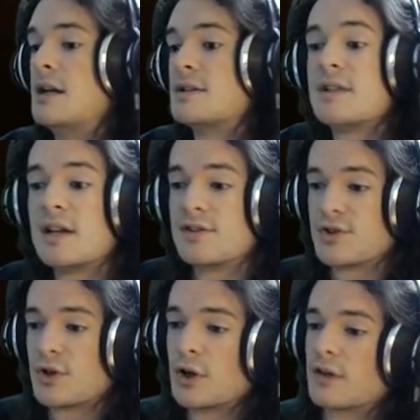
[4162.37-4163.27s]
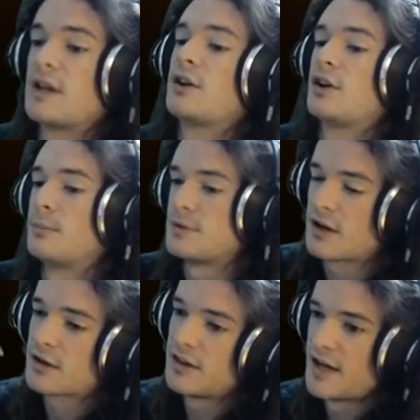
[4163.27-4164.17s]
say a Zerg, they could
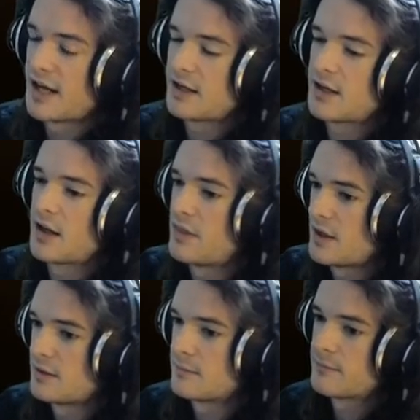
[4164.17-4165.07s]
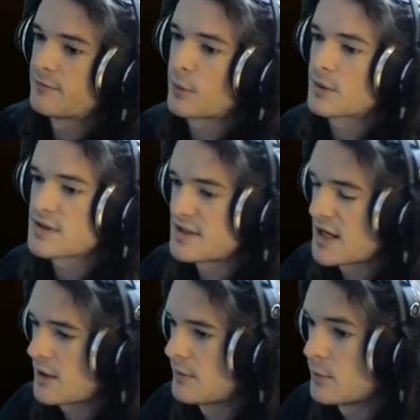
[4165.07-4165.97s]
abduct that and then focus it
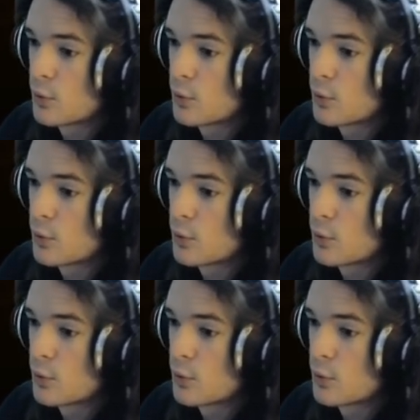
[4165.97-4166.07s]
down,